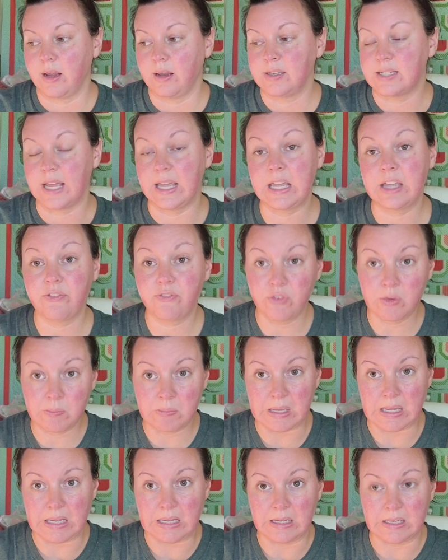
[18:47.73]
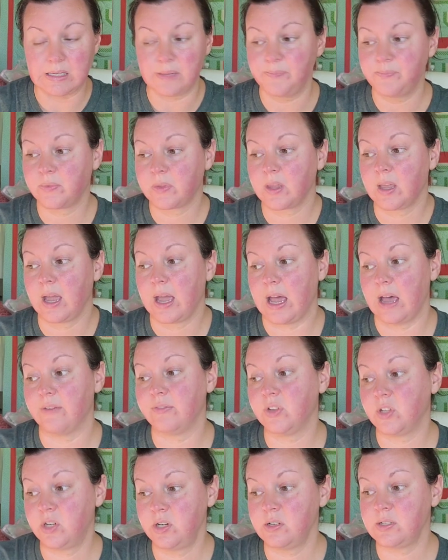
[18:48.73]
take it from me,
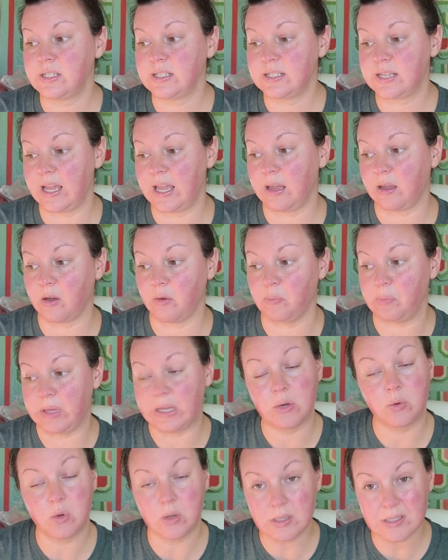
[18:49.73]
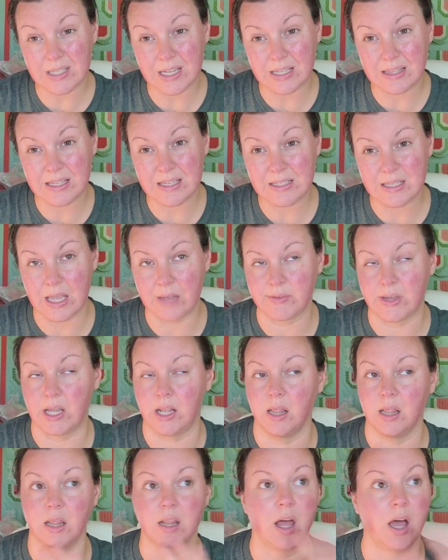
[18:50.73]
I've learned to take big quilts like this that have
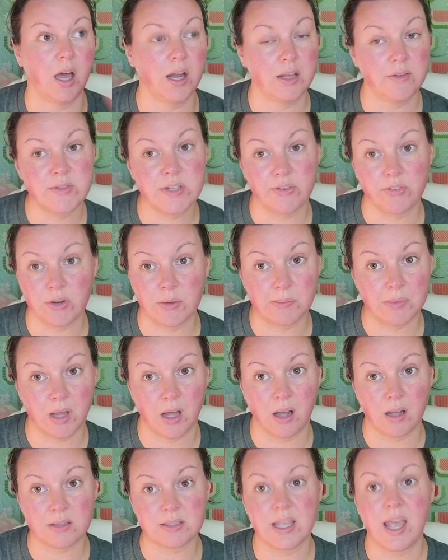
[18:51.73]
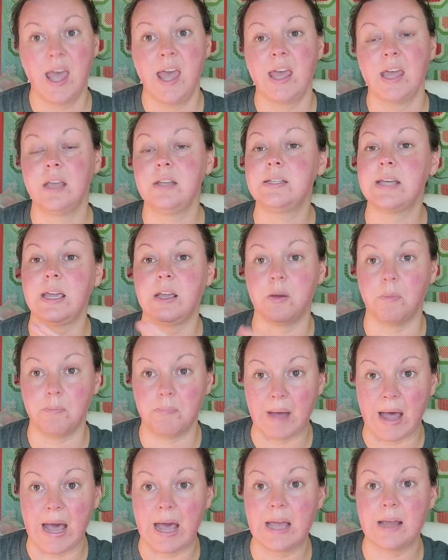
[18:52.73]
a lot of different blocks and take them
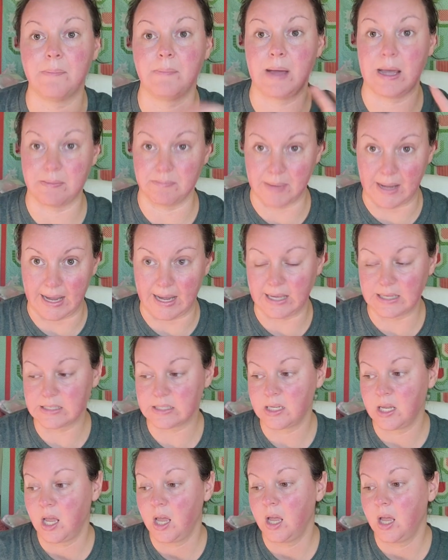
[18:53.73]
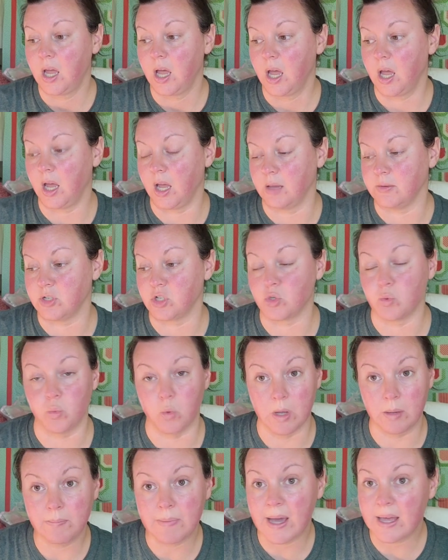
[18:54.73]
bite by bite. Just
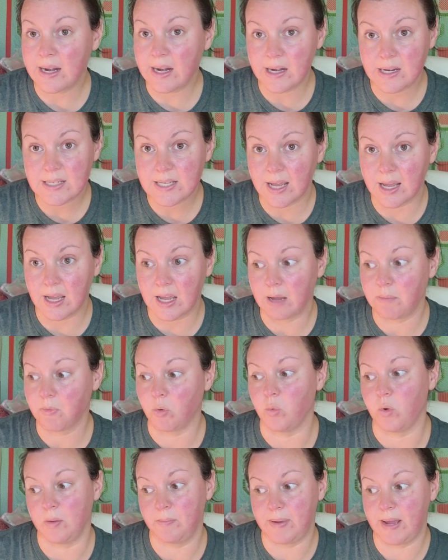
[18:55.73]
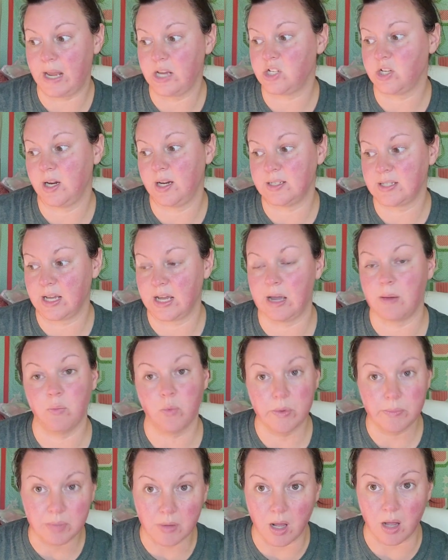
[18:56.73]
one bite at a time, one page at a time,
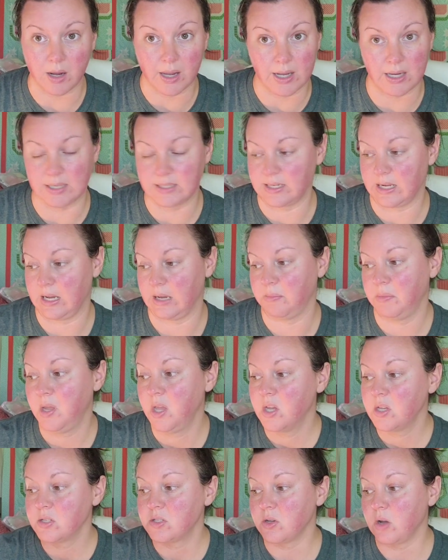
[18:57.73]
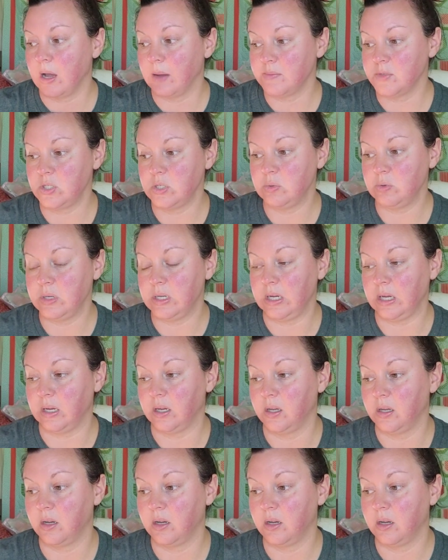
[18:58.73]
one block at a time. So I'm doing,